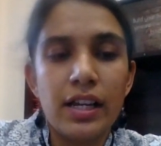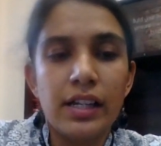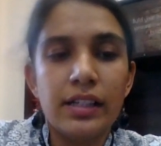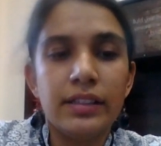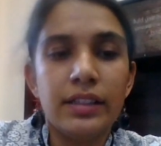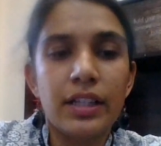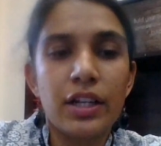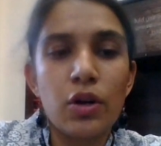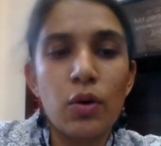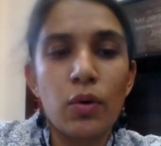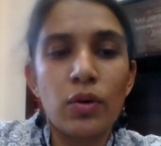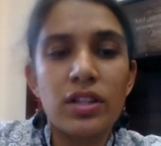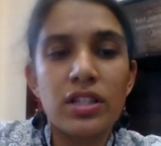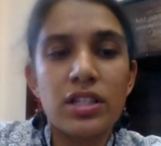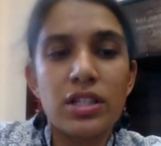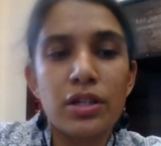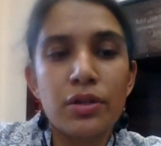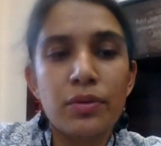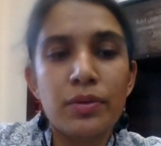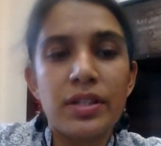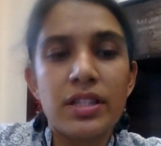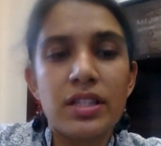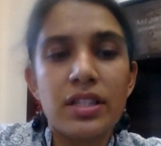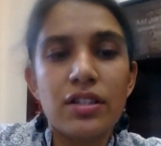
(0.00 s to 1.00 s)
The
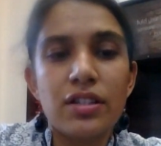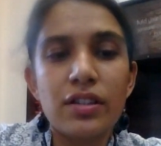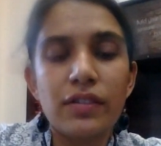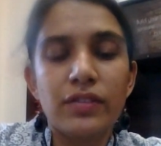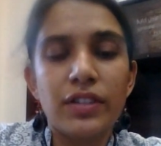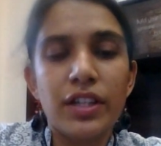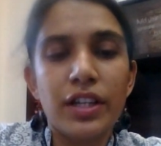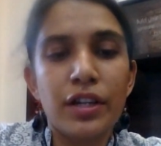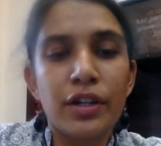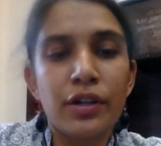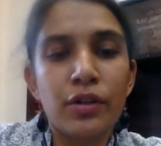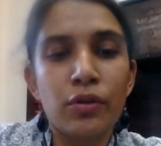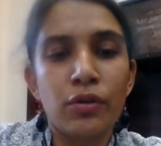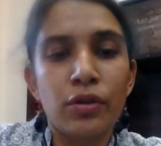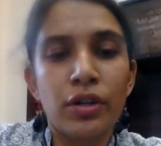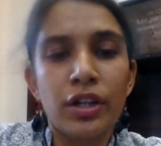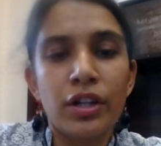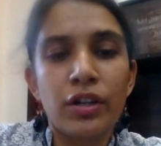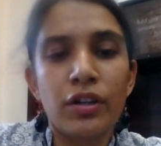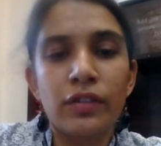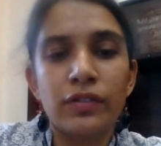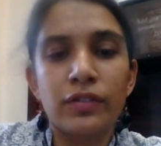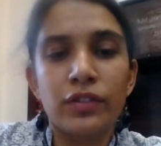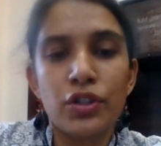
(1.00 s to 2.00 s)
consequences of the ignoring
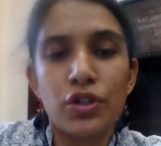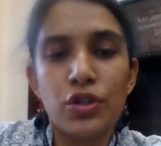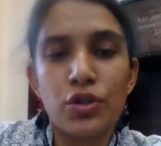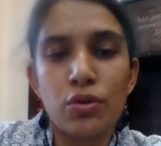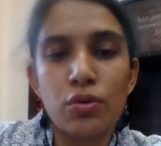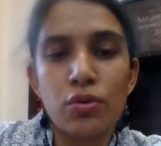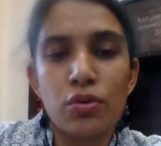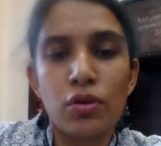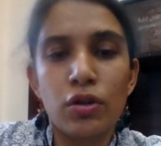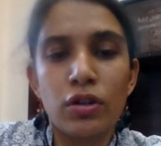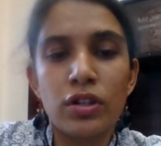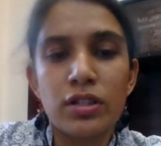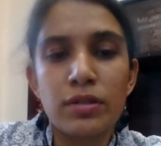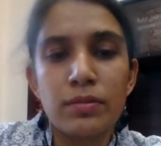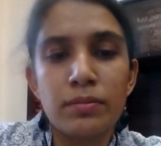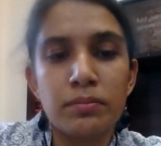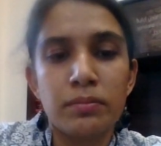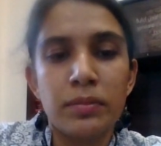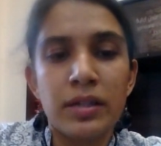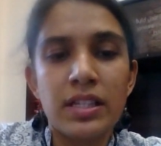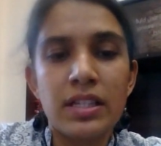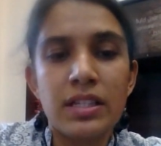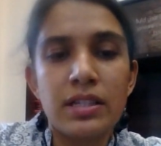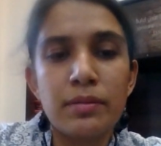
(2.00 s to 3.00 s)
of the show cause
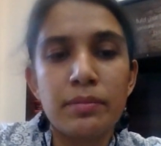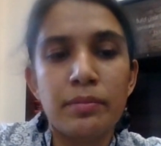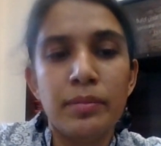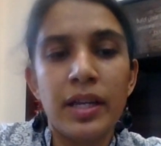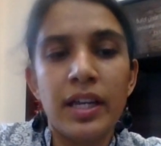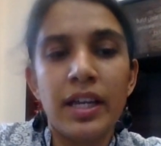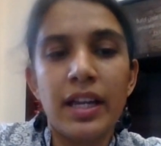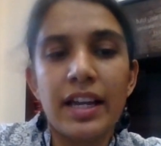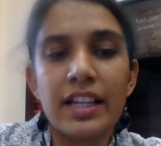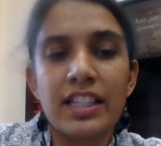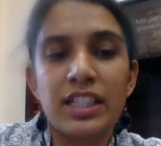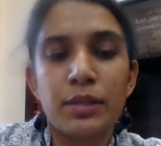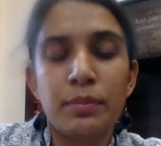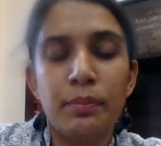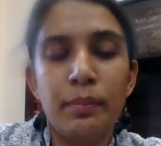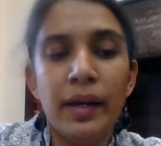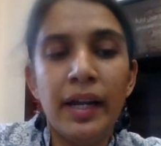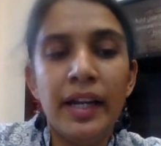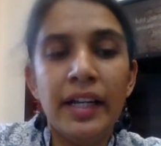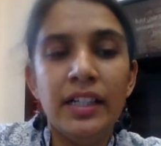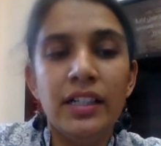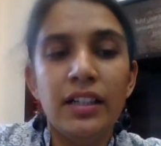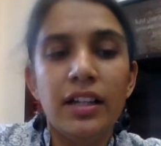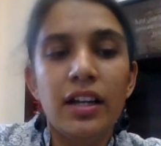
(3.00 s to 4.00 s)
must be
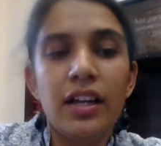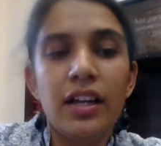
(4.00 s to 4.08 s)
explained